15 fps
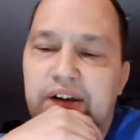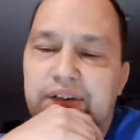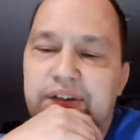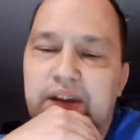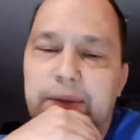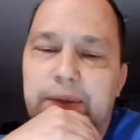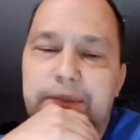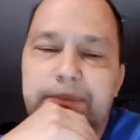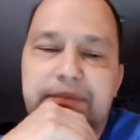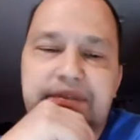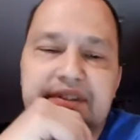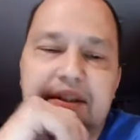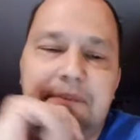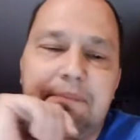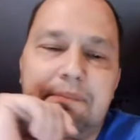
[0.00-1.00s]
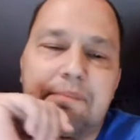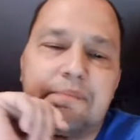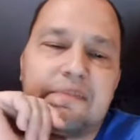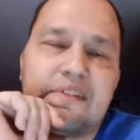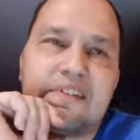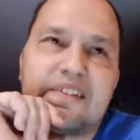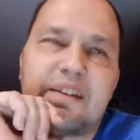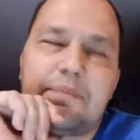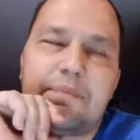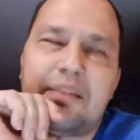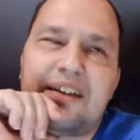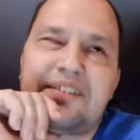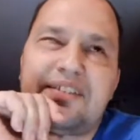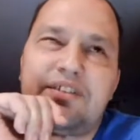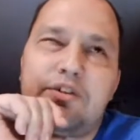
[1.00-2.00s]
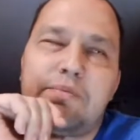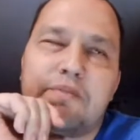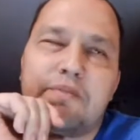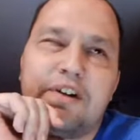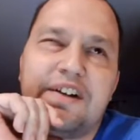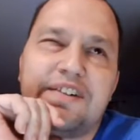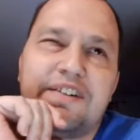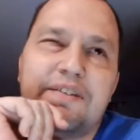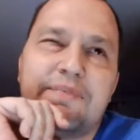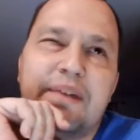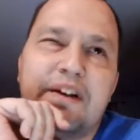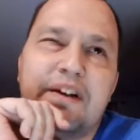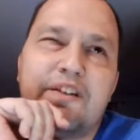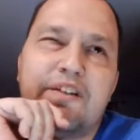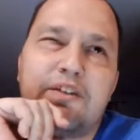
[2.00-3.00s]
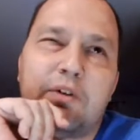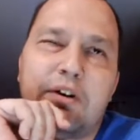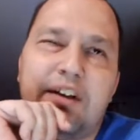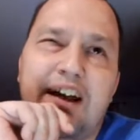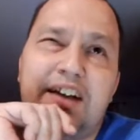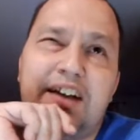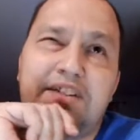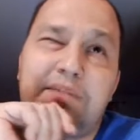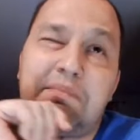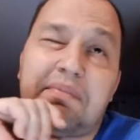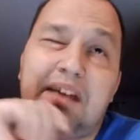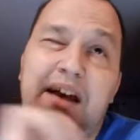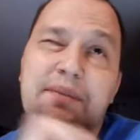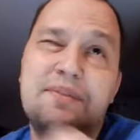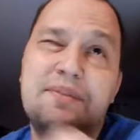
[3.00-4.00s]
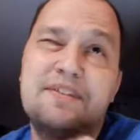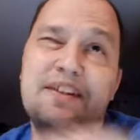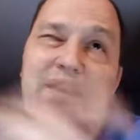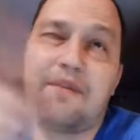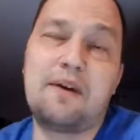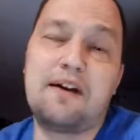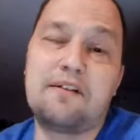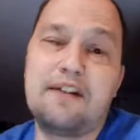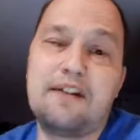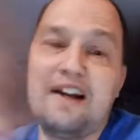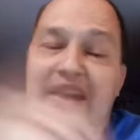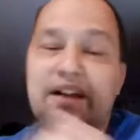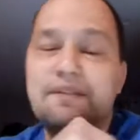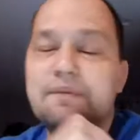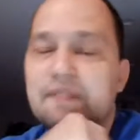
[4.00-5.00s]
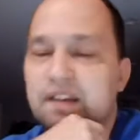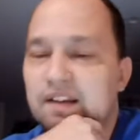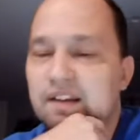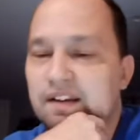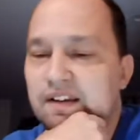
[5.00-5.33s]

Some places Uber Eats is better than DoorDash. Sometimes it's the other way around.